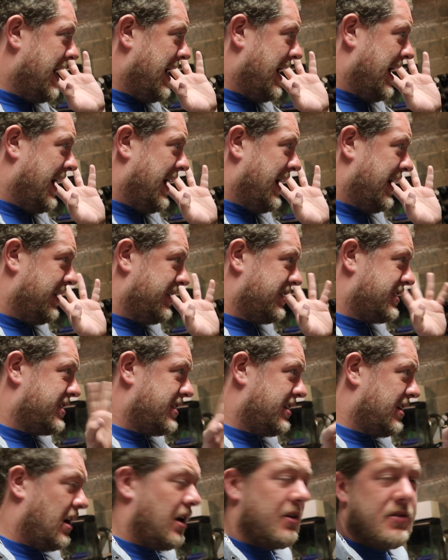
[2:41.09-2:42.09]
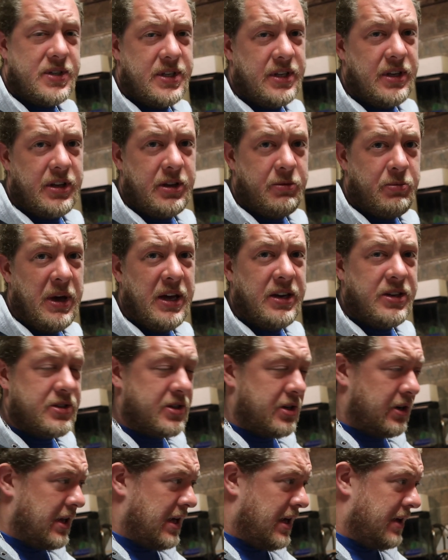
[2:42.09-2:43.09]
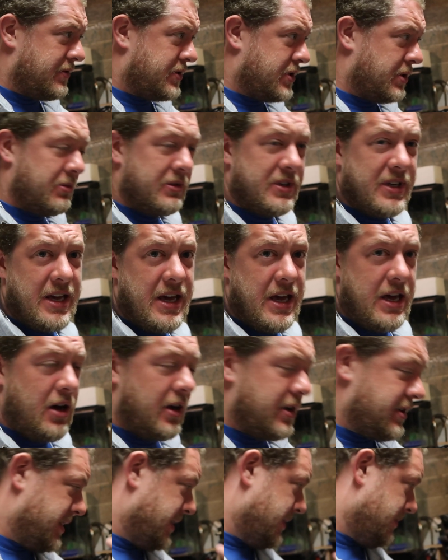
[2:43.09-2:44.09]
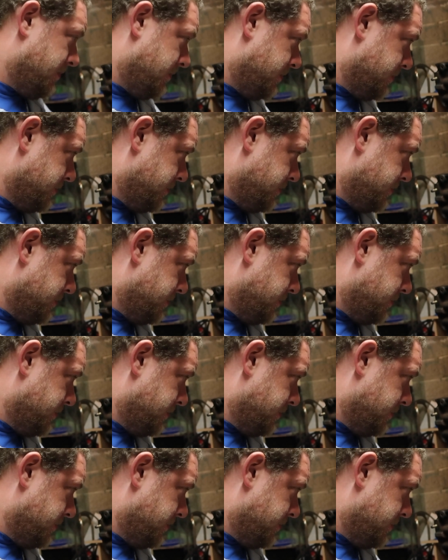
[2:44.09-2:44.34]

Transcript: and obviously that the paint is going to have something to key onto.